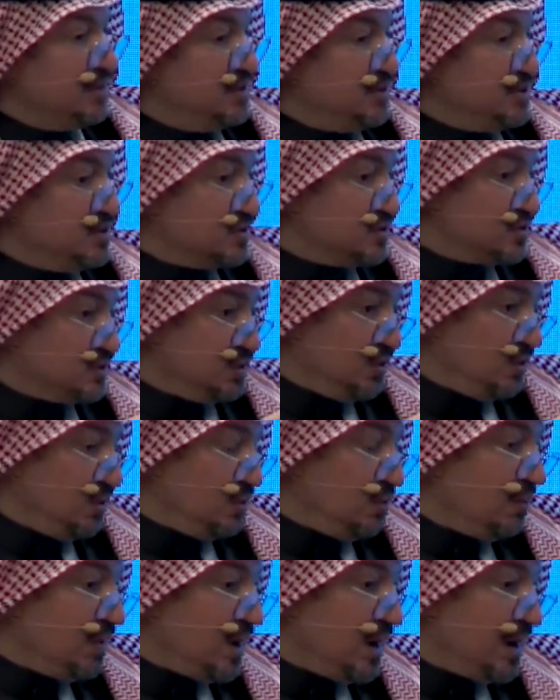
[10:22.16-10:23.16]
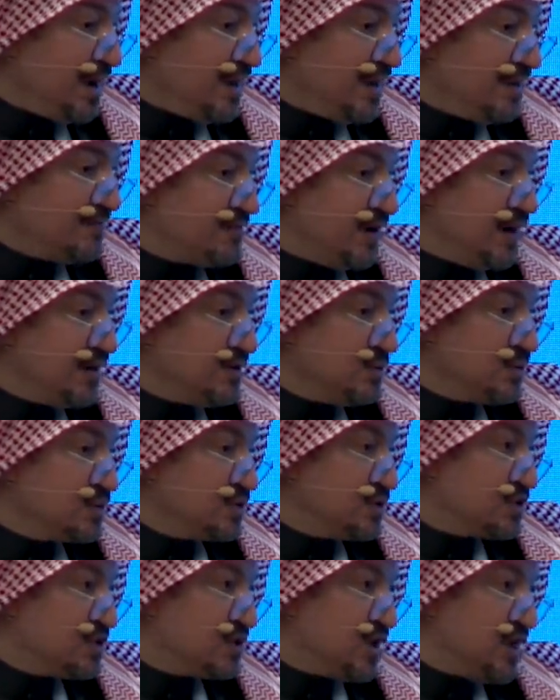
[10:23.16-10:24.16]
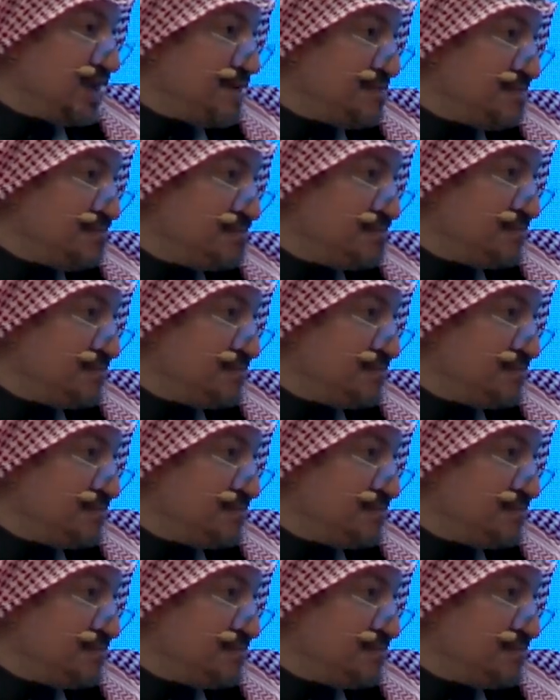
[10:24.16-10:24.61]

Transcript: So if I use the same